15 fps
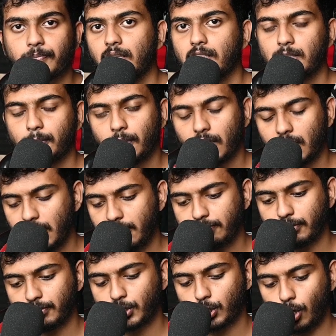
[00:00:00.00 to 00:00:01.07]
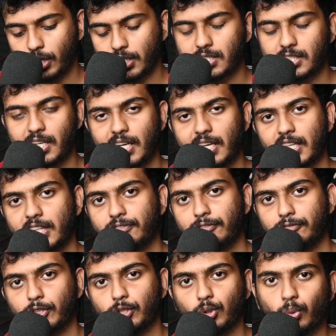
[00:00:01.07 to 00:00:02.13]
Similarly, if a stock is trading at the
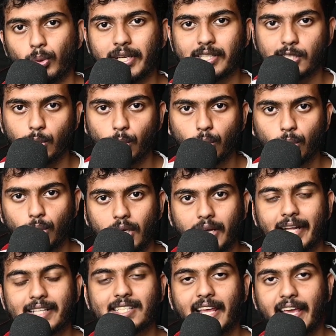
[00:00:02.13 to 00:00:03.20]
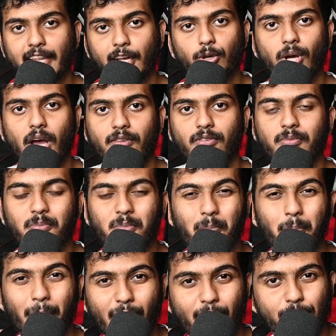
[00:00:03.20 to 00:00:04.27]
52 weeks low, it's likely to have a
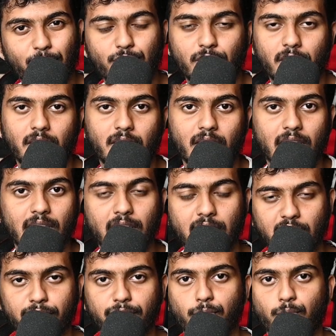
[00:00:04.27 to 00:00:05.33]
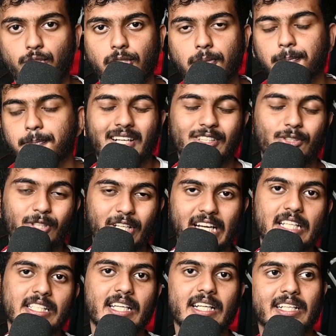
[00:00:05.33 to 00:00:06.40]
bearish trend in the near future. So
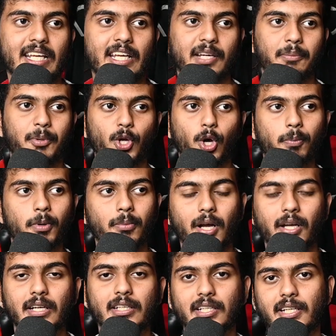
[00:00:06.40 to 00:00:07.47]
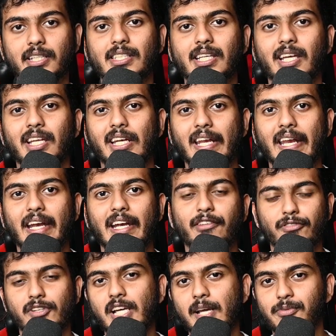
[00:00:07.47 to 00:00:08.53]
traders can take pre-open market trades and
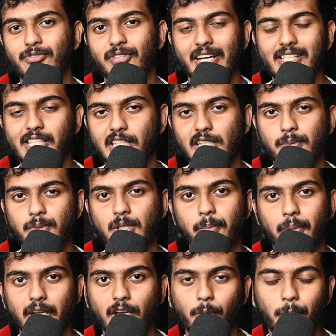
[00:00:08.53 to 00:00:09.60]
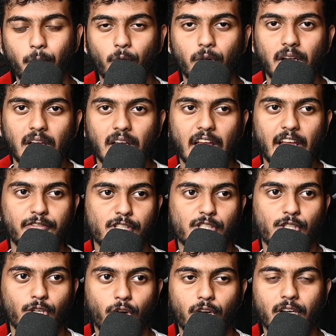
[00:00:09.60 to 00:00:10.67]
different types of trade setups depending upon if a
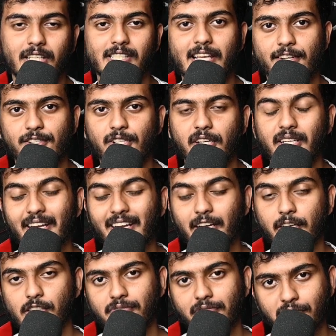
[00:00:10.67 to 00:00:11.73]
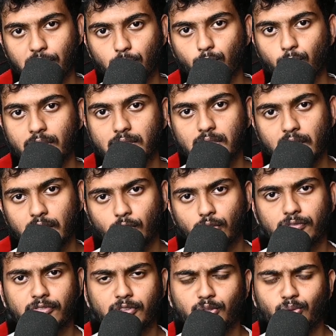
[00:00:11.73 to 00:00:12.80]
stock is actually near its 52 weeks high or
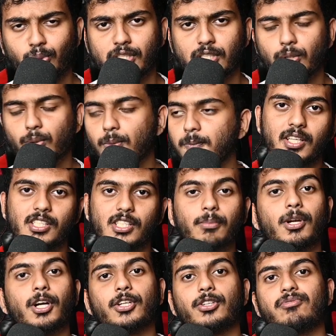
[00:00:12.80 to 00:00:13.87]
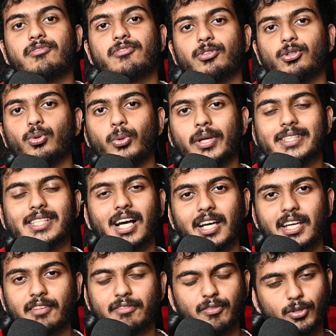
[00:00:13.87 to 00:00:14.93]
52 weeks low. Similar to 52 weeks high
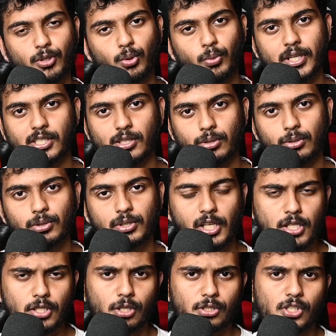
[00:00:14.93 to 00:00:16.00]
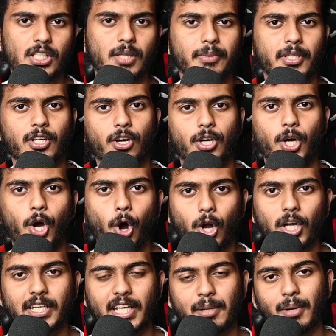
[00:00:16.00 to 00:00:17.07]
and 52 weeks low, there is also something called
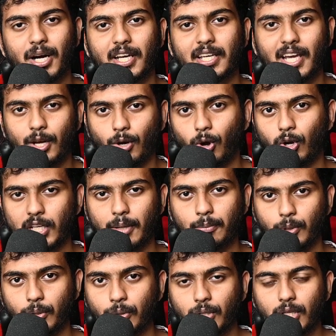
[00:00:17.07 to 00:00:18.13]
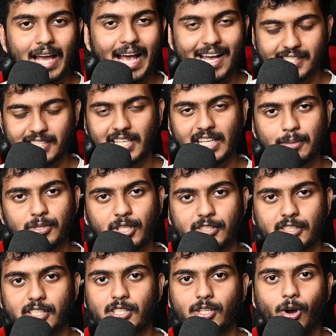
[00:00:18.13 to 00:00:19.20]
all-time high and all-time low. As the name
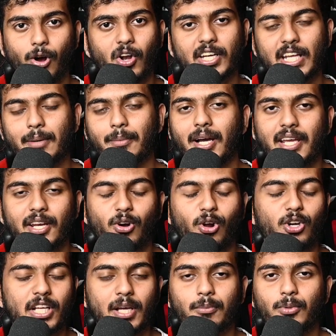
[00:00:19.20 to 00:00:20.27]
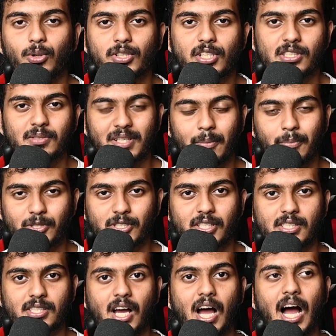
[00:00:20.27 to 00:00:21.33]
suggests, all-time high and all-time low just
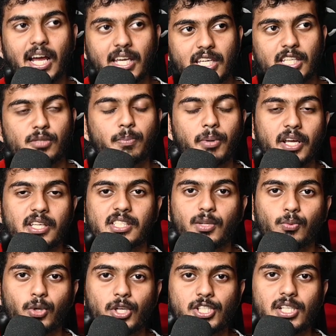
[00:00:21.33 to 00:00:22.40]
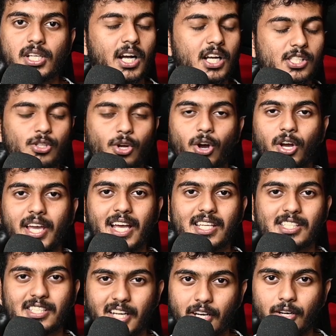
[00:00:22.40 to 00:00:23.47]
represents the highest price at which a stock
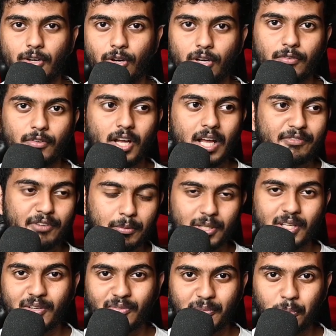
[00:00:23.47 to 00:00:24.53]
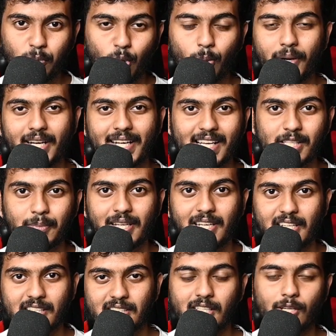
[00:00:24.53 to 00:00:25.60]
has traded on from the moment it has been
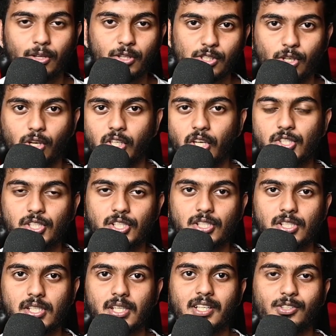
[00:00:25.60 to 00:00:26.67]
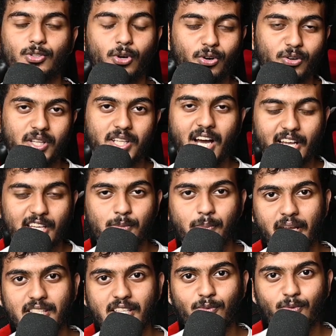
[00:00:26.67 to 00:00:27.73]
listed on the stock exchange. So the highest
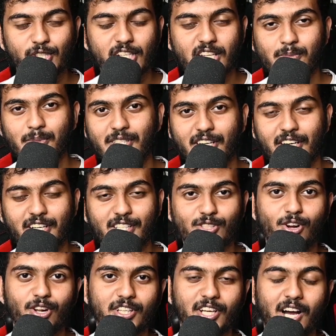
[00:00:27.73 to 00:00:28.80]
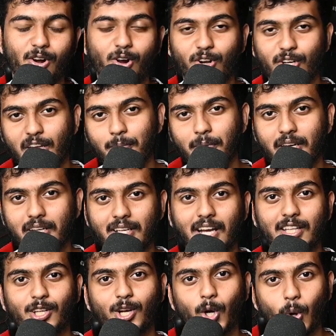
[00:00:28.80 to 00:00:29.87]
price at which it has been traded is called the all-time high,
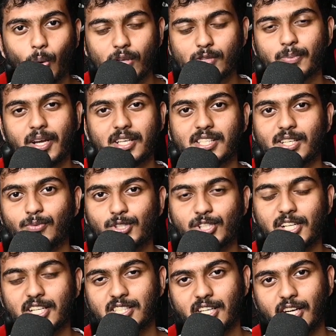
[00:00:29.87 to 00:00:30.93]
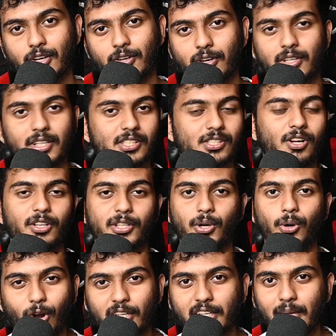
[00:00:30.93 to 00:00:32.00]
and the lowest price at which it has traded on is called the
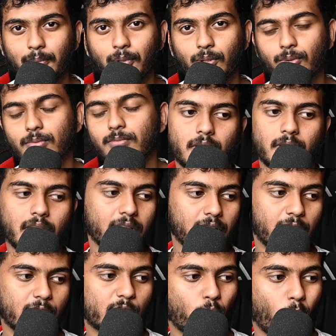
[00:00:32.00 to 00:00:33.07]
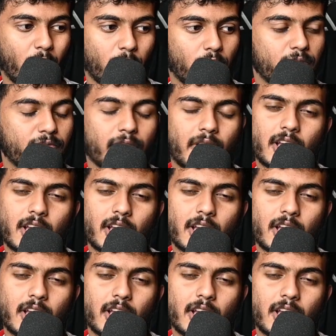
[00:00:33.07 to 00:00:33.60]
all-time low. Then there is square off.